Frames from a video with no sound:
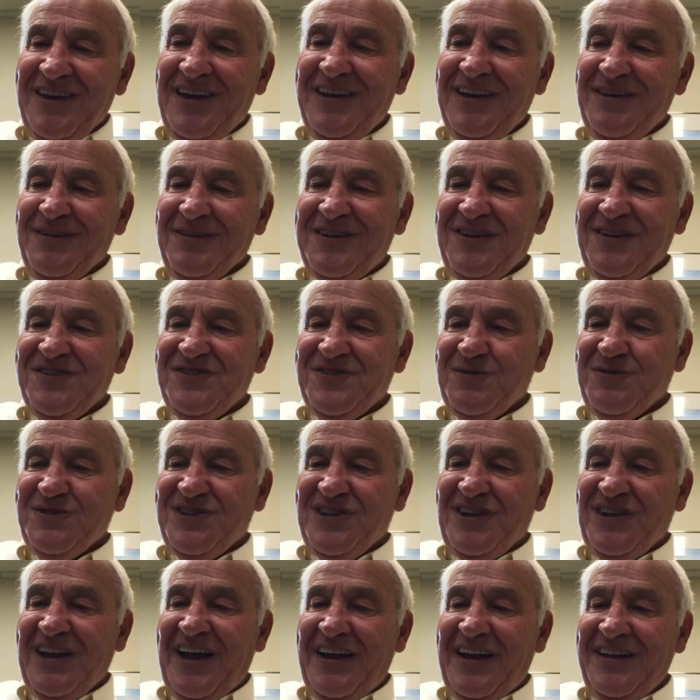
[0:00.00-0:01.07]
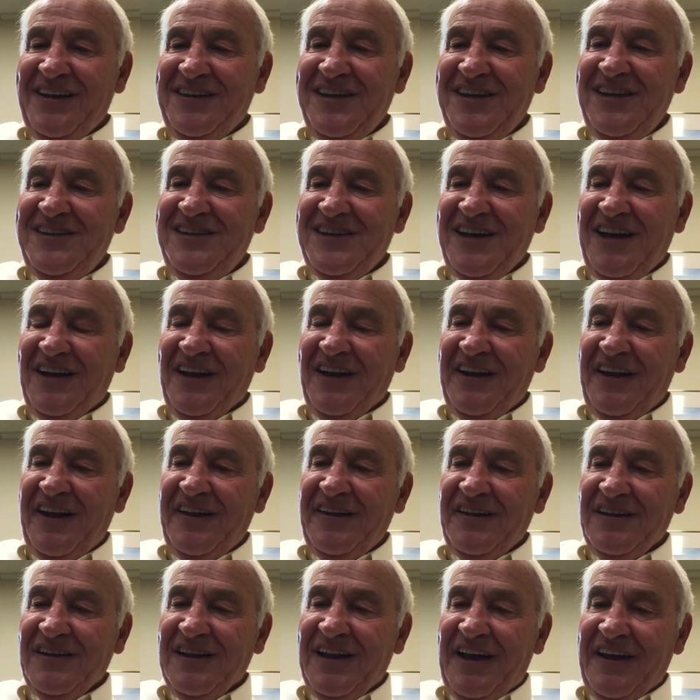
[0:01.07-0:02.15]
because there was a lot of detail in
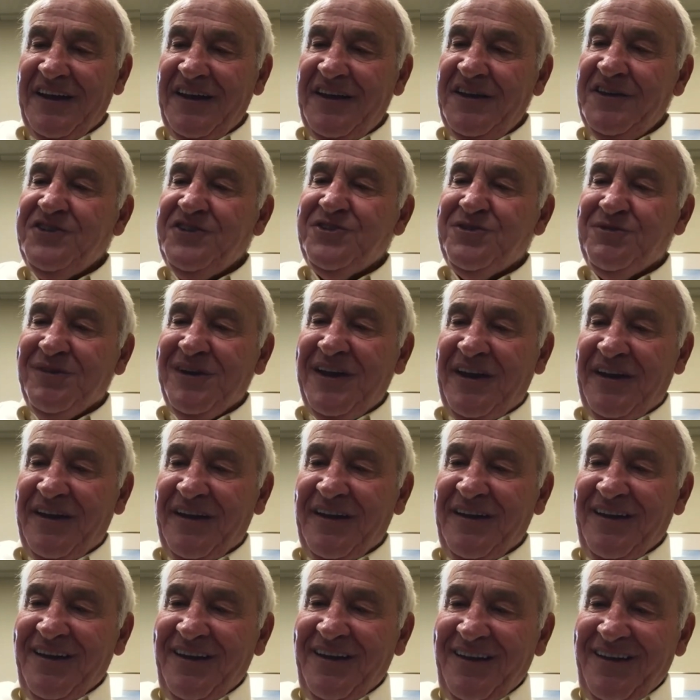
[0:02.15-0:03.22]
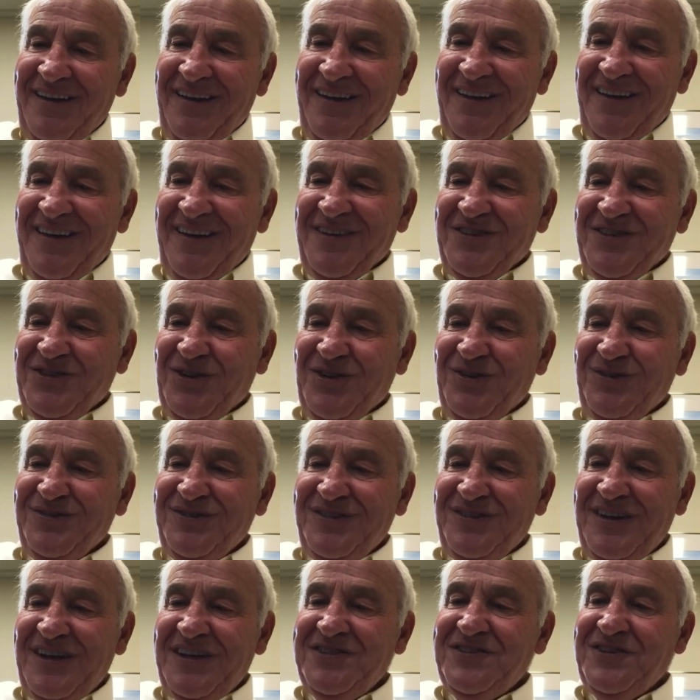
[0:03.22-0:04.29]
it, a lot of history in it. So
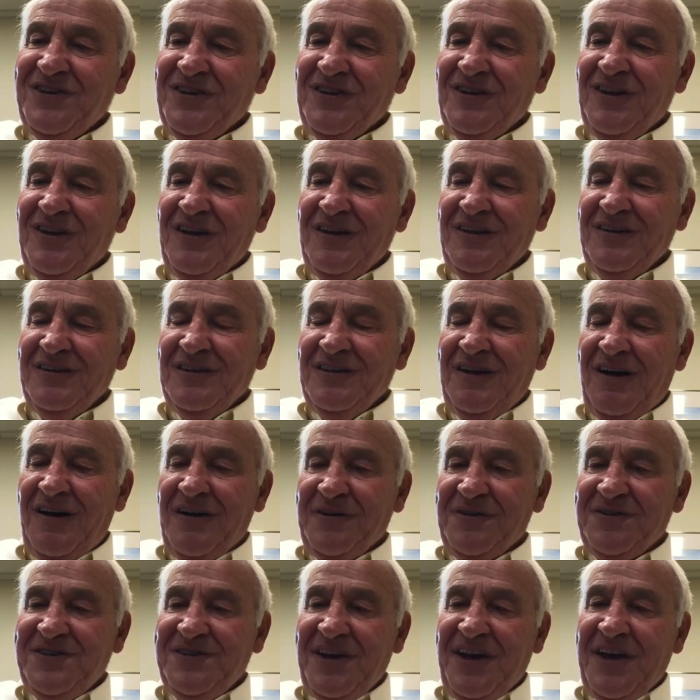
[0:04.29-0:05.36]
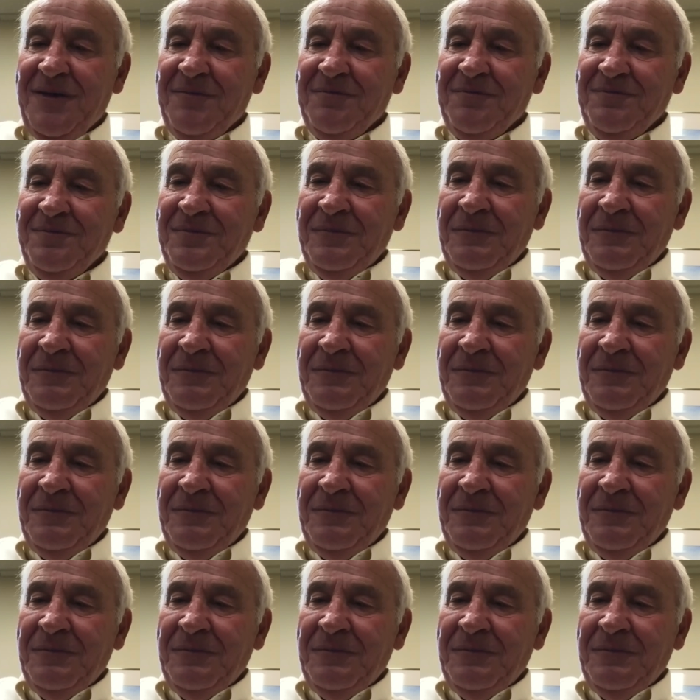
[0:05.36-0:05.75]
that took a lot longer time.